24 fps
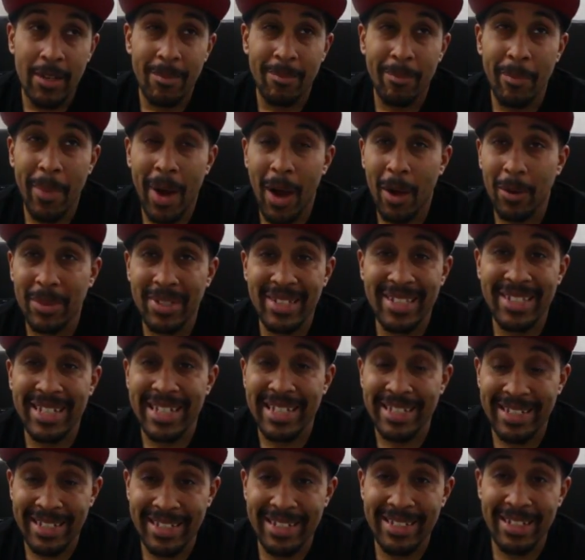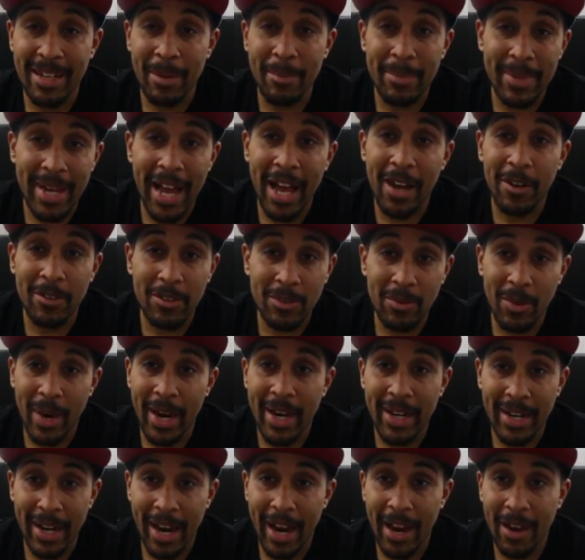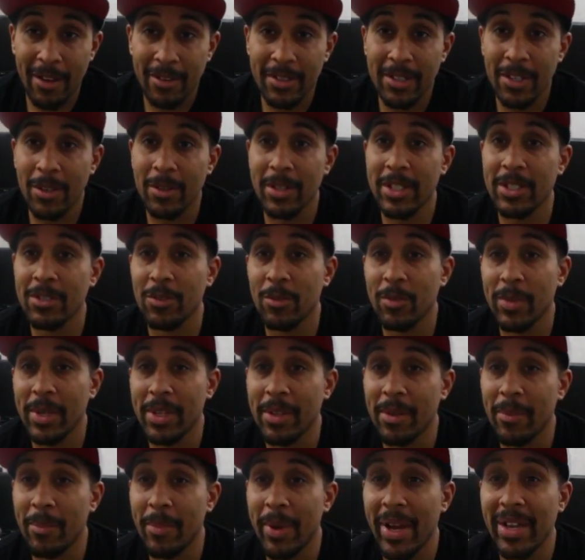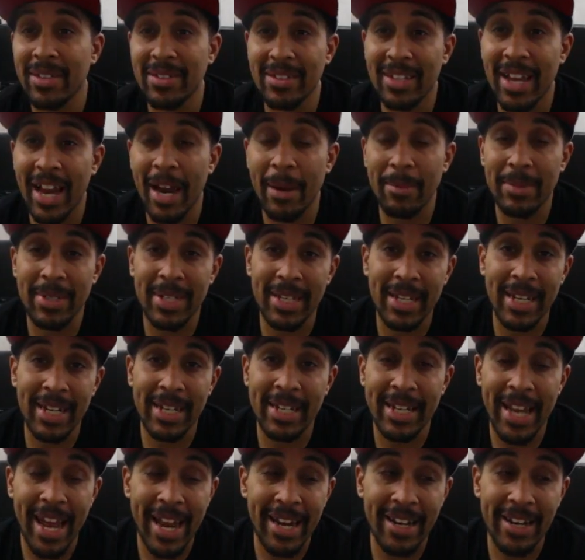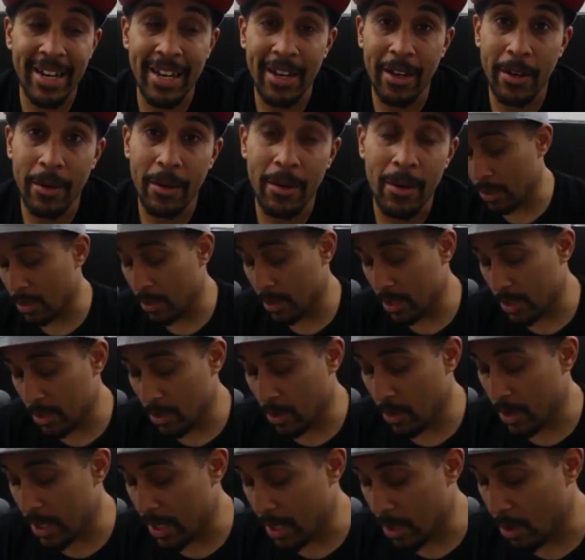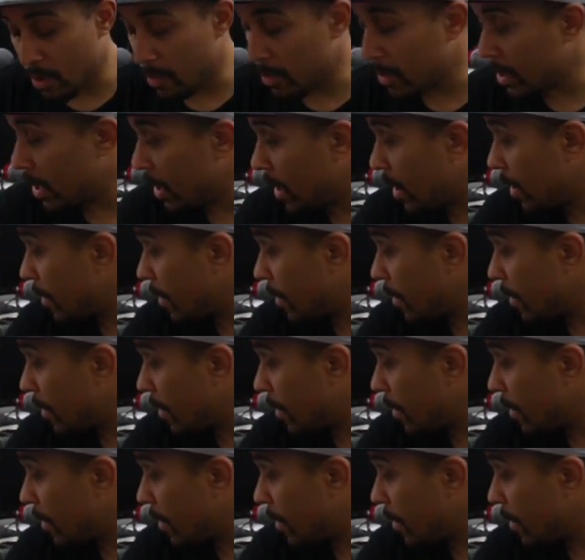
about 60 something dollars right now. So this would be the best time to get that deal. So let's go ahead and open it